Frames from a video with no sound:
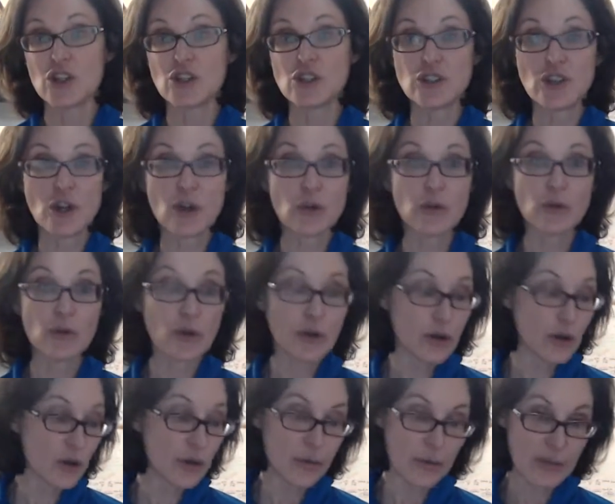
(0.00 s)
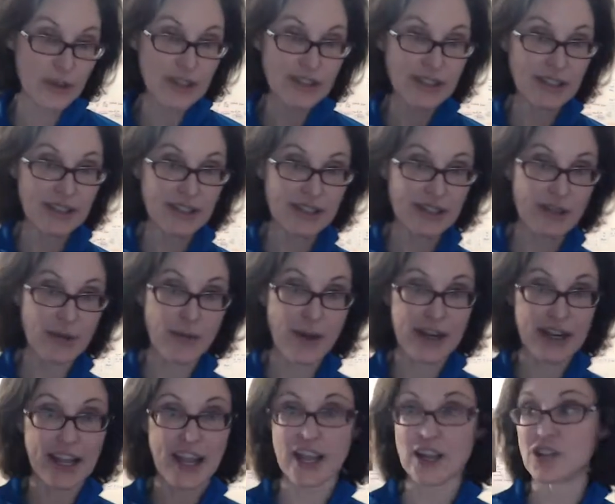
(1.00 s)
So this is the
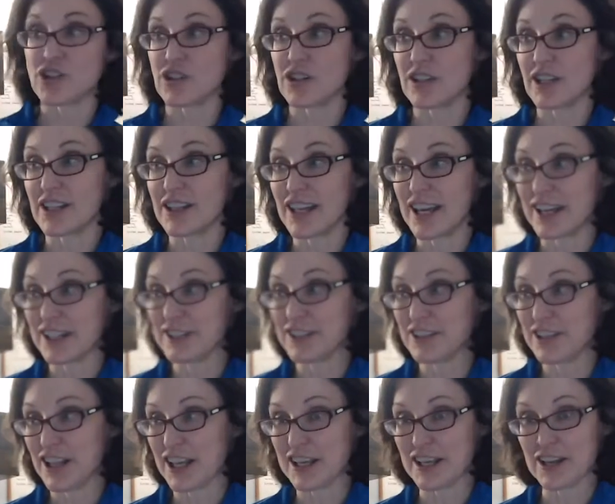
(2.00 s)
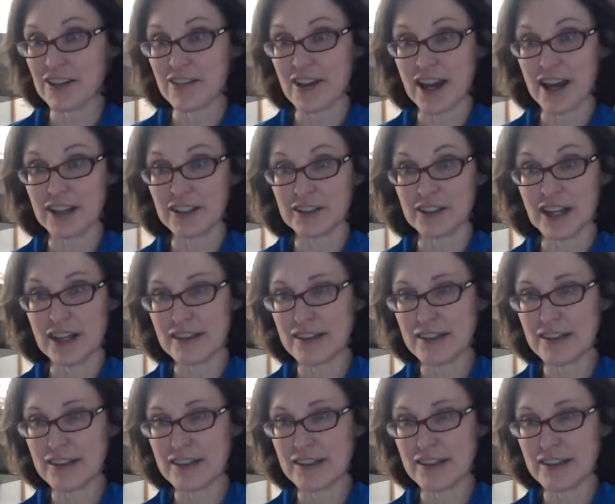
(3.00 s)
medication that they give out.